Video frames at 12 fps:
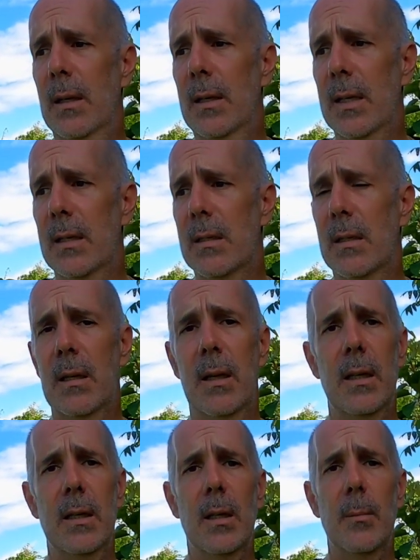get
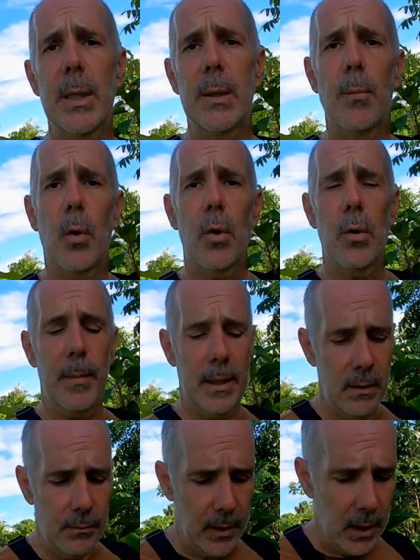a little bit more
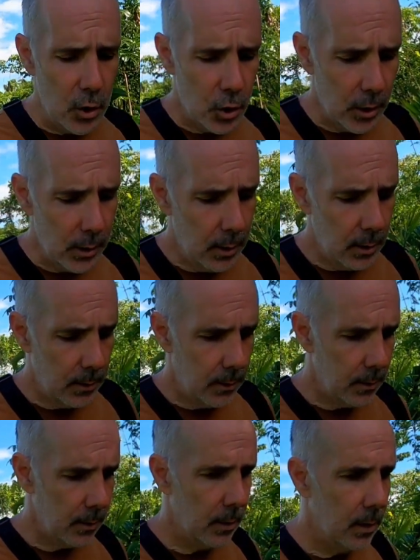magnification.
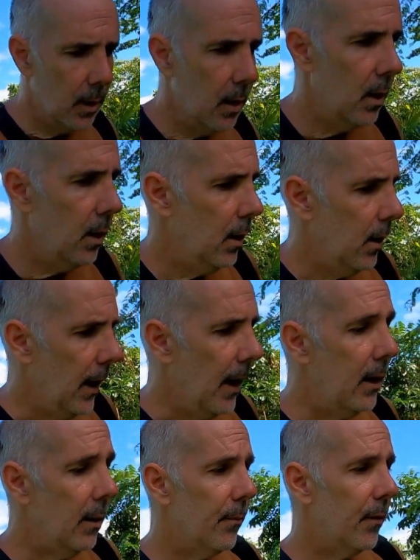
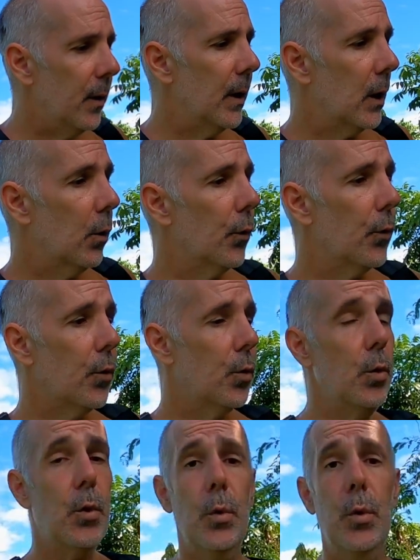I am very close
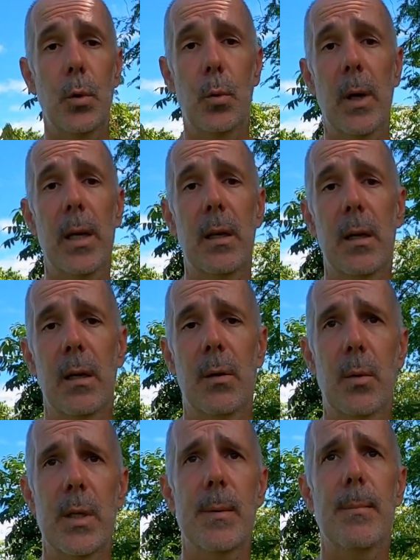to 2:1
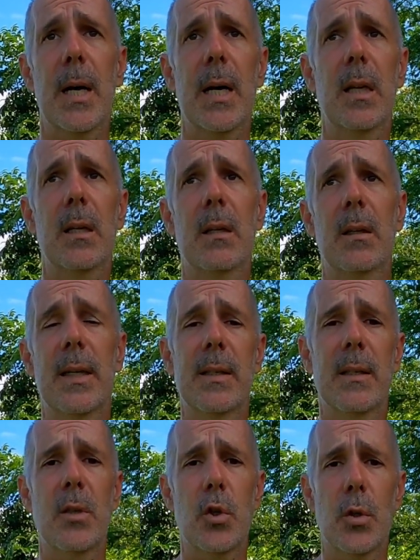with my
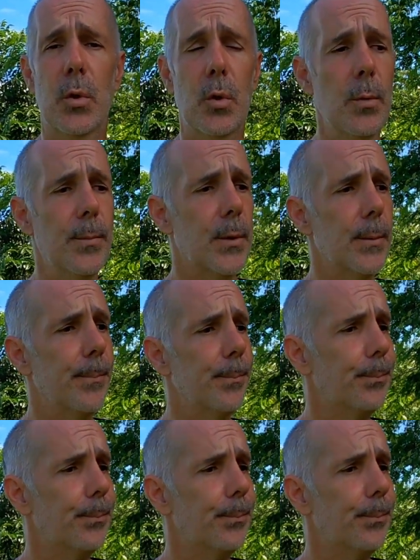extension tubes.